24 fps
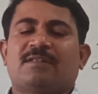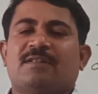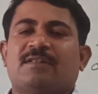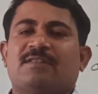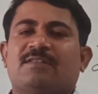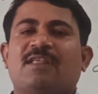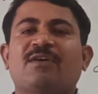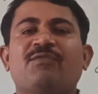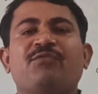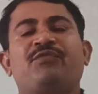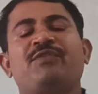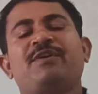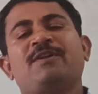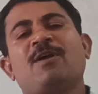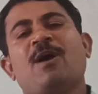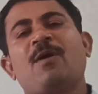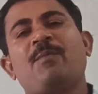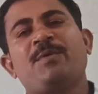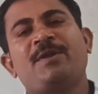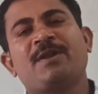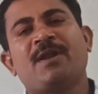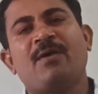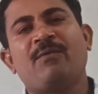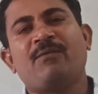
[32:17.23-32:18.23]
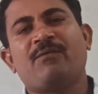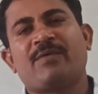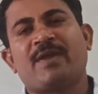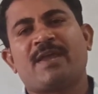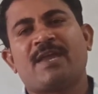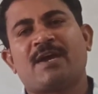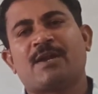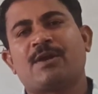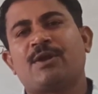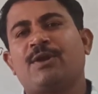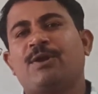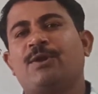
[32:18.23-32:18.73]
the phenomena
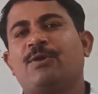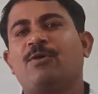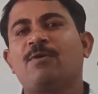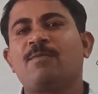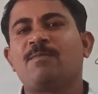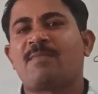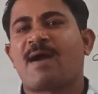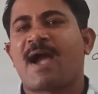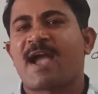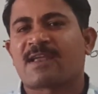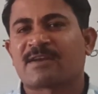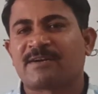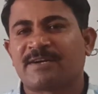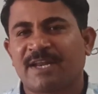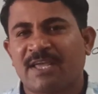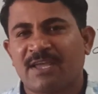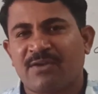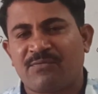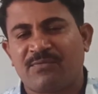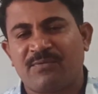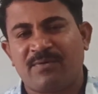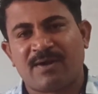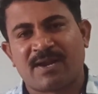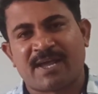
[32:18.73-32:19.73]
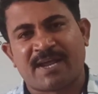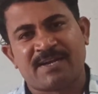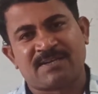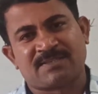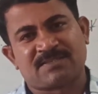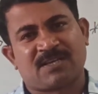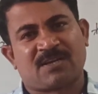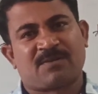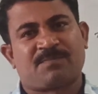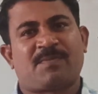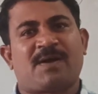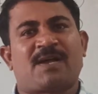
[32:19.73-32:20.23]
where no magnetic field
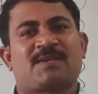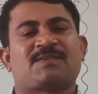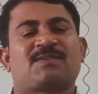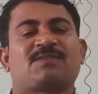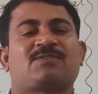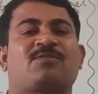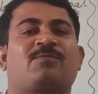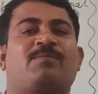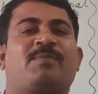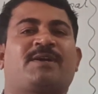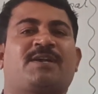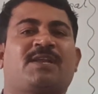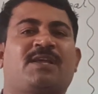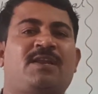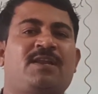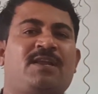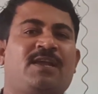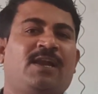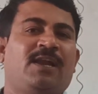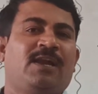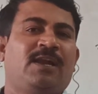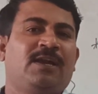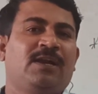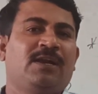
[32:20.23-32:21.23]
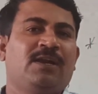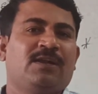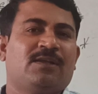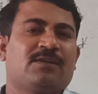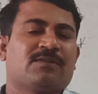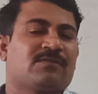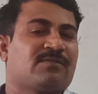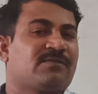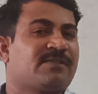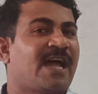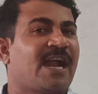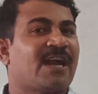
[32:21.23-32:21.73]
lines are passed through
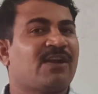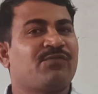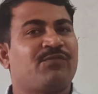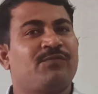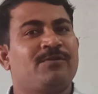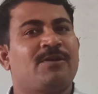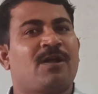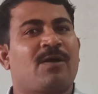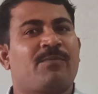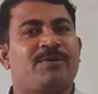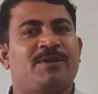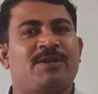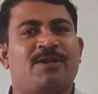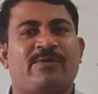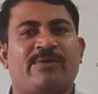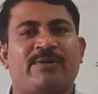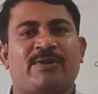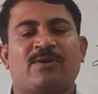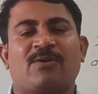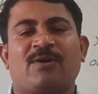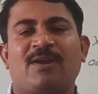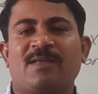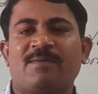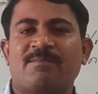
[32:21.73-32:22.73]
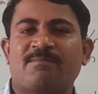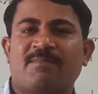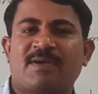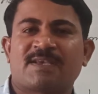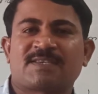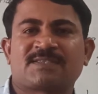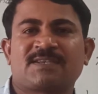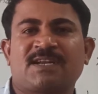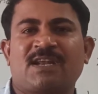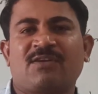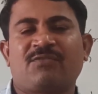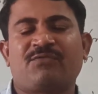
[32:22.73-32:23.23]
material, that phenomena we are calling
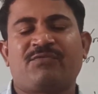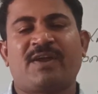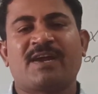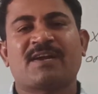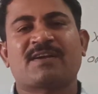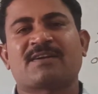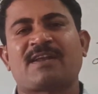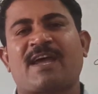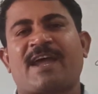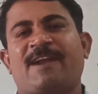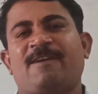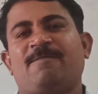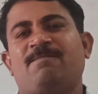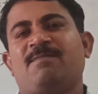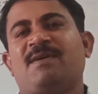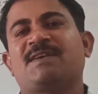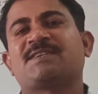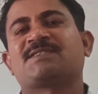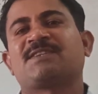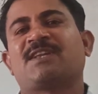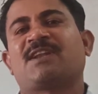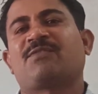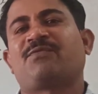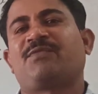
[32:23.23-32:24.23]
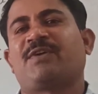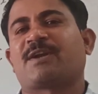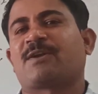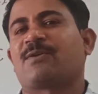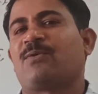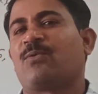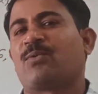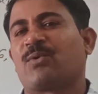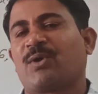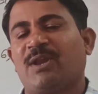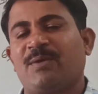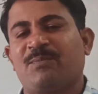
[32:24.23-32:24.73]
Meissner effect, and Meissner
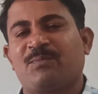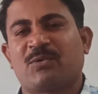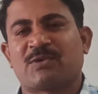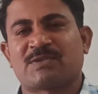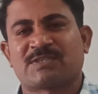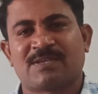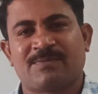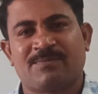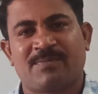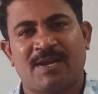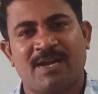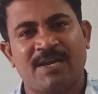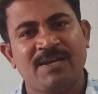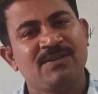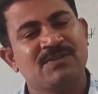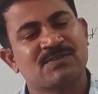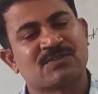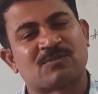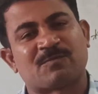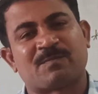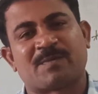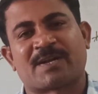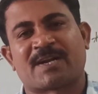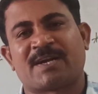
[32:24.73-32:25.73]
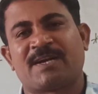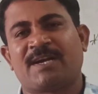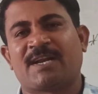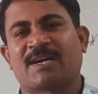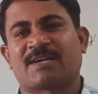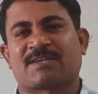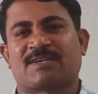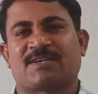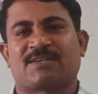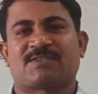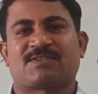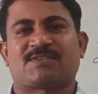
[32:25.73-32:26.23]
effect only possible in
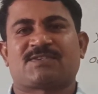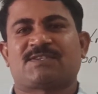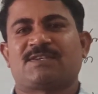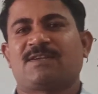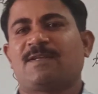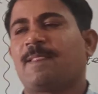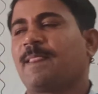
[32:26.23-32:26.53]
superconductors.